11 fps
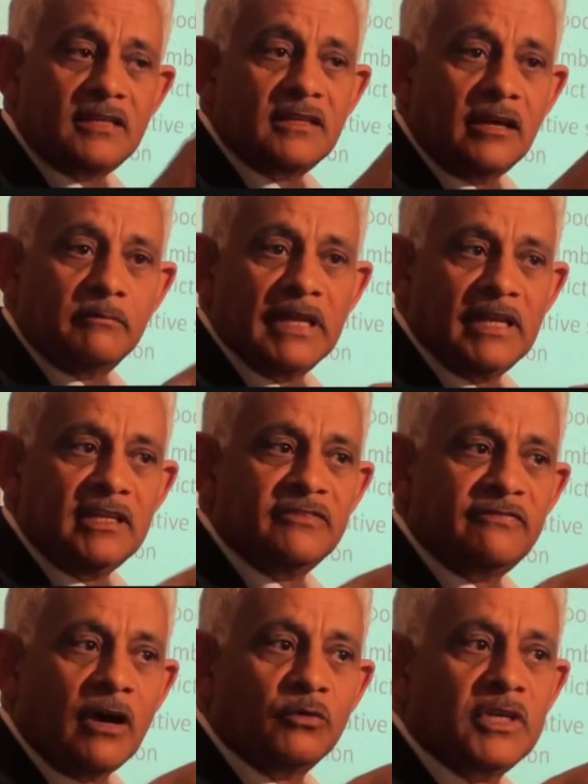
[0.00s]
Gates and
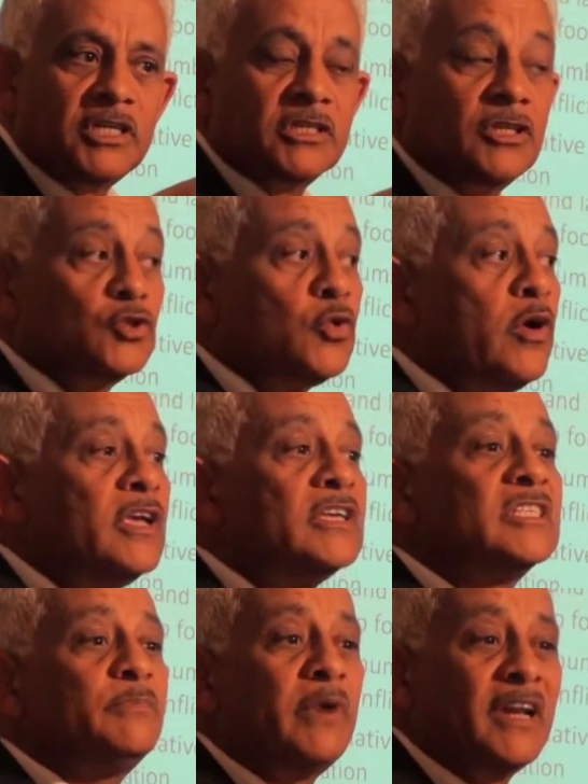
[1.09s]
Melinda Foundation. It's
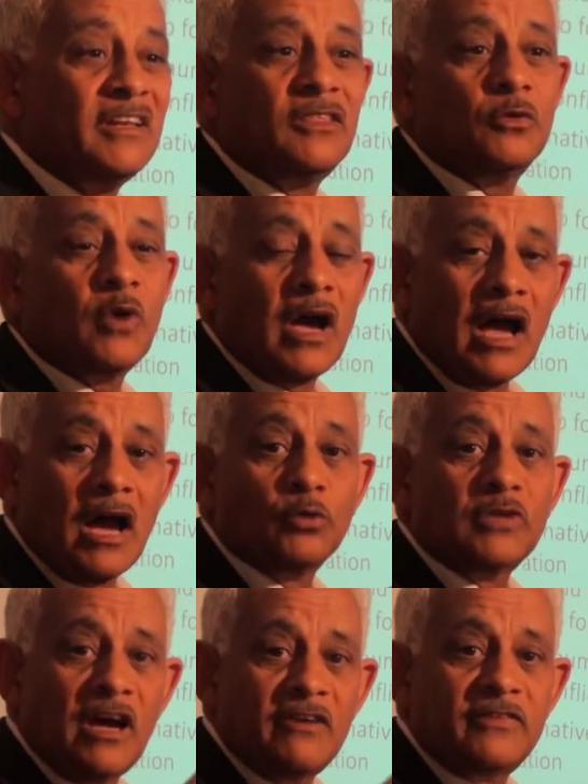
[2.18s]
going, spreading
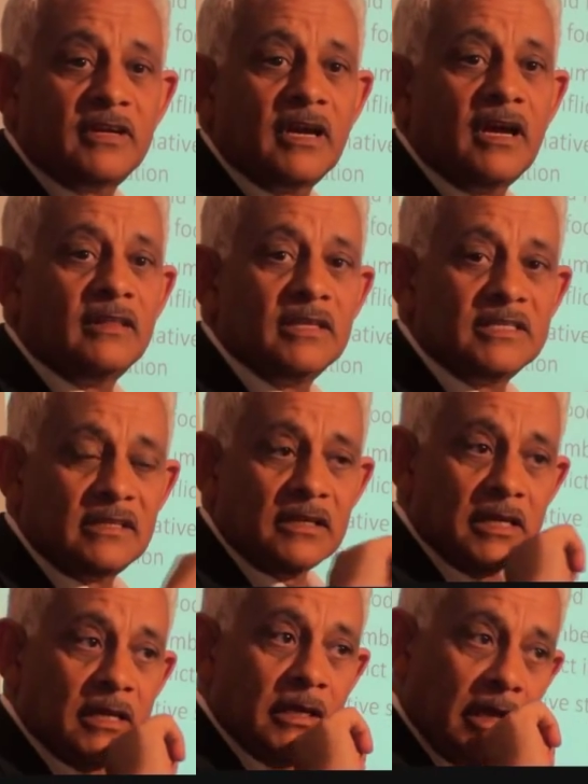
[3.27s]
throughout Africa, and there's
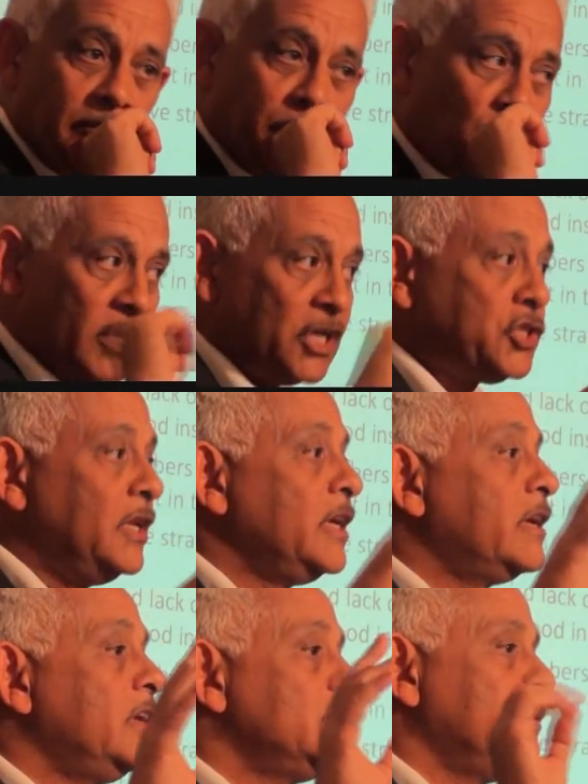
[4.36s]
a production
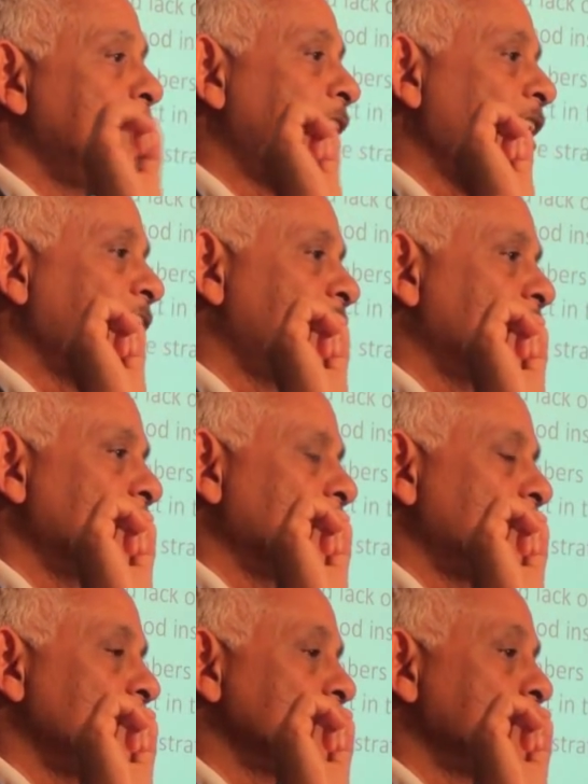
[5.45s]
increase in many African
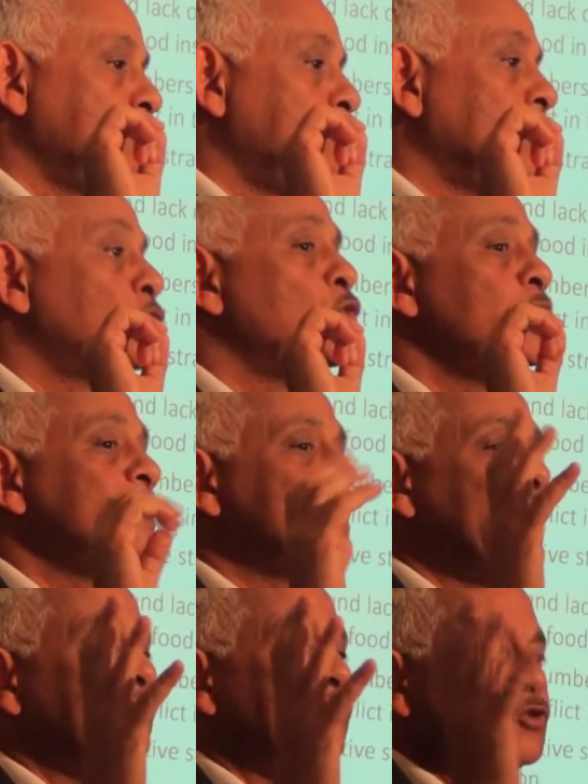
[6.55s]
countries. But who
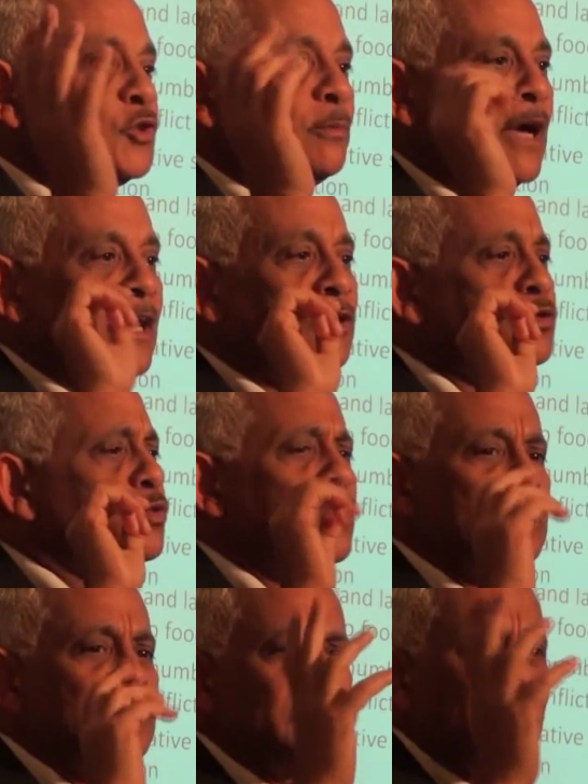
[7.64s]
is there for Somalia? Who
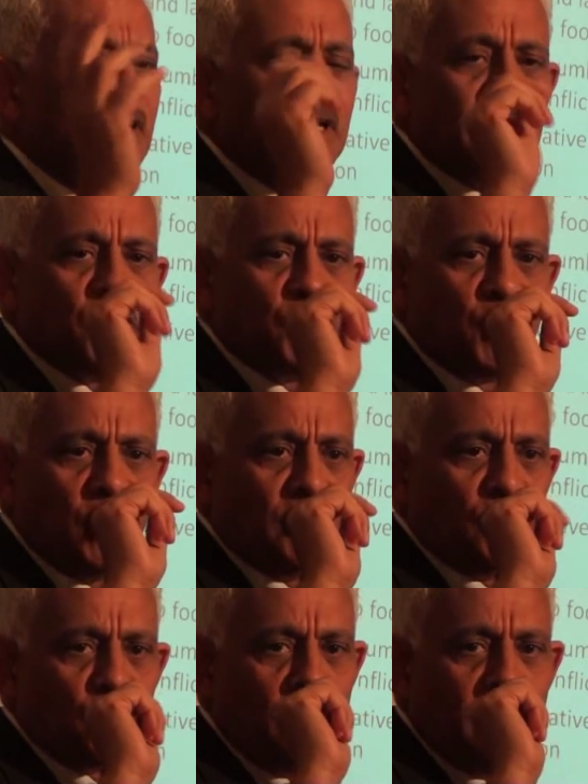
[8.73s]
wants to go
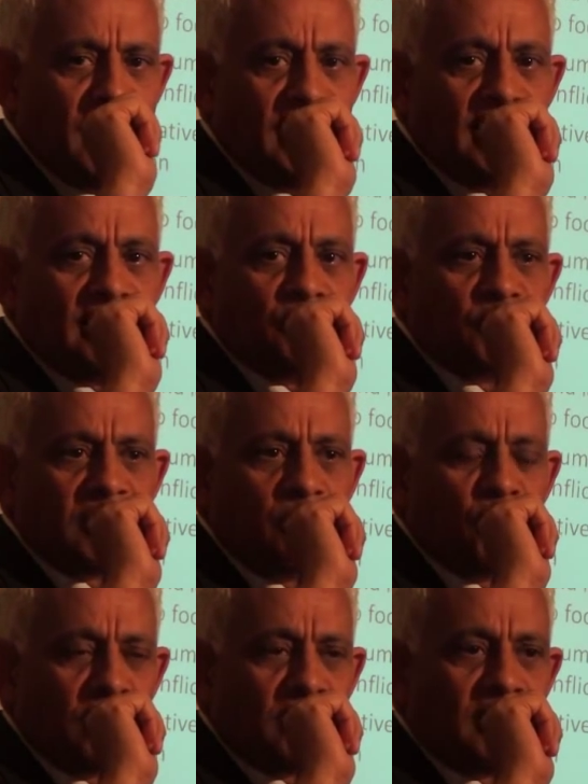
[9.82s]
into Somalia and do
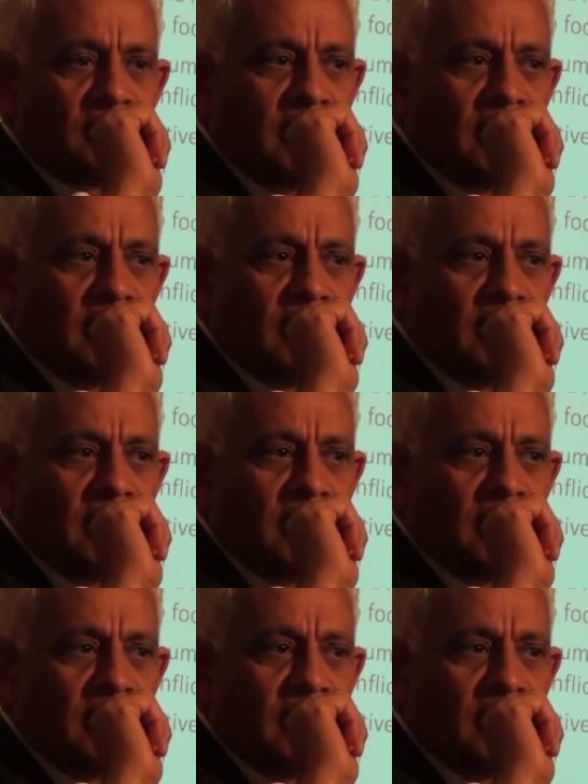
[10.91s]
some work?